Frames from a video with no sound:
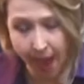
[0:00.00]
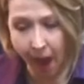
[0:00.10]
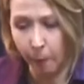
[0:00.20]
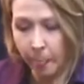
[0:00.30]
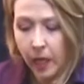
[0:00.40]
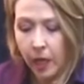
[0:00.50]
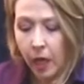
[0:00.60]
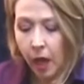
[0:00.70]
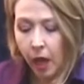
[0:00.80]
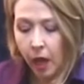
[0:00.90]
out.
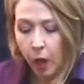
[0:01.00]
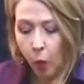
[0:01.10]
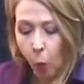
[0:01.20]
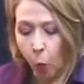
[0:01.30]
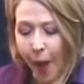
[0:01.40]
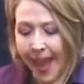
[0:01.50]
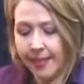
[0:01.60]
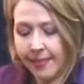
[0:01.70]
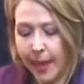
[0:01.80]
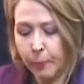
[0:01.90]

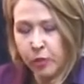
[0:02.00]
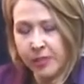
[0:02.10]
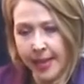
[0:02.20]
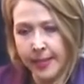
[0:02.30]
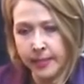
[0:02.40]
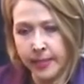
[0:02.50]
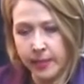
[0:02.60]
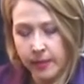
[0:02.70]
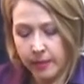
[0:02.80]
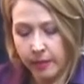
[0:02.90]
When they
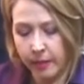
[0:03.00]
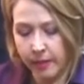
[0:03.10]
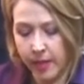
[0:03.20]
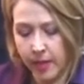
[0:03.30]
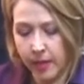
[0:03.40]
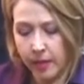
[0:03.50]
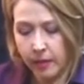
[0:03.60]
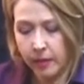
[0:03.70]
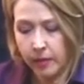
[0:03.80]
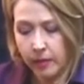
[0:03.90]
presented the
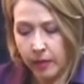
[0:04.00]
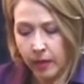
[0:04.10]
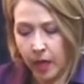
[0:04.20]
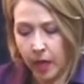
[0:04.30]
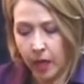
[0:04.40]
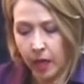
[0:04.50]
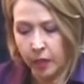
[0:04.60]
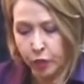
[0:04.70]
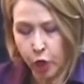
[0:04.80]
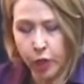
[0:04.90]

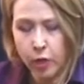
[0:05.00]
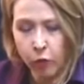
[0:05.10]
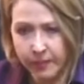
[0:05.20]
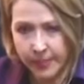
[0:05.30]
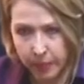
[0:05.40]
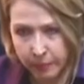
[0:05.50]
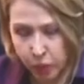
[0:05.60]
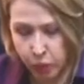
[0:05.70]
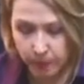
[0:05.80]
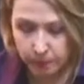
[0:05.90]
Attorney Grievance
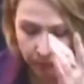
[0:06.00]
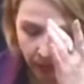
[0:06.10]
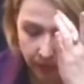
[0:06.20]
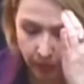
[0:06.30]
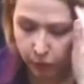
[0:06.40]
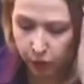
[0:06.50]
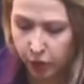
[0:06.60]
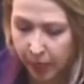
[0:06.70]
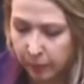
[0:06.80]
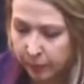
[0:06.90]
Commission, there was a
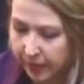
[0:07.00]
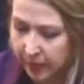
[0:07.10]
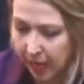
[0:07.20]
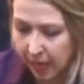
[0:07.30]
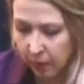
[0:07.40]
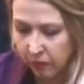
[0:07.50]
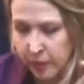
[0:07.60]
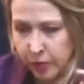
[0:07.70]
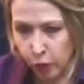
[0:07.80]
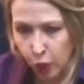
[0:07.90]
gentleman by the name of
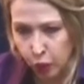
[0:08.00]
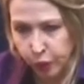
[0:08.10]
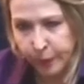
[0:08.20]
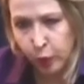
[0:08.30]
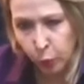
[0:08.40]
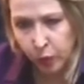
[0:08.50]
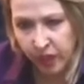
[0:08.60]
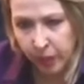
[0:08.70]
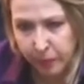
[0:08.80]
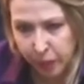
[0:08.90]
Mr. Hirschman who was
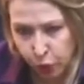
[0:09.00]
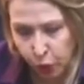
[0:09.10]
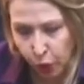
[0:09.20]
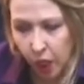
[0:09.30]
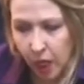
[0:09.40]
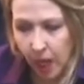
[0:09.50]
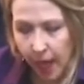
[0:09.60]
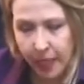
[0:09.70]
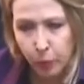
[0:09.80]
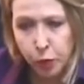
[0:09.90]
the commissioner,
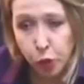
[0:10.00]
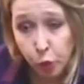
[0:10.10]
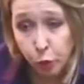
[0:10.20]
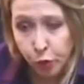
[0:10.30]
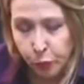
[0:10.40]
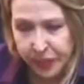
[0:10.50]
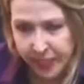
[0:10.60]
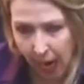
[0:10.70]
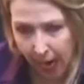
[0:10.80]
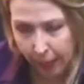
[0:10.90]
and he was soon to
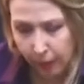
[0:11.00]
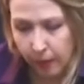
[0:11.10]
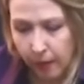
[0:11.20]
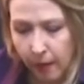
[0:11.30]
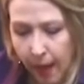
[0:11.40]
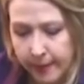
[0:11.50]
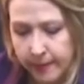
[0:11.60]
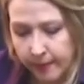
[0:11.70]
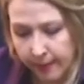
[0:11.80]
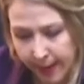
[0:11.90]
retire
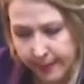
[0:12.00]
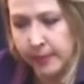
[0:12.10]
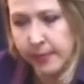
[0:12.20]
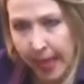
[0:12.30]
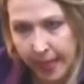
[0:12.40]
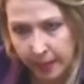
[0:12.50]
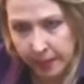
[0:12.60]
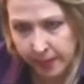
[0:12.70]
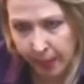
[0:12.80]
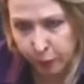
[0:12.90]
and in essence handed the
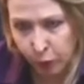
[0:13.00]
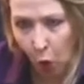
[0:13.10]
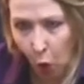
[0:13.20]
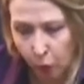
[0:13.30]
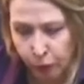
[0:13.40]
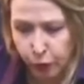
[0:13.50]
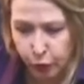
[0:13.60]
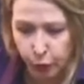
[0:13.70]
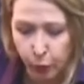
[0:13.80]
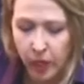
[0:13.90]
scepter over
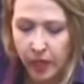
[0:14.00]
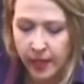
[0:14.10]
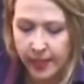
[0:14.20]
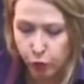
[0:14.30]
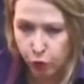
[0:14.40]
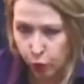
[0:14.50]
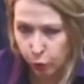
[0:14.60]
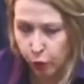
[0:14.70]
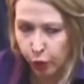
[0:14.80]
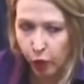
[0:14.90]
to his
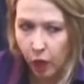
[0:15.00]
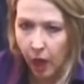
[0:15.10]
junior,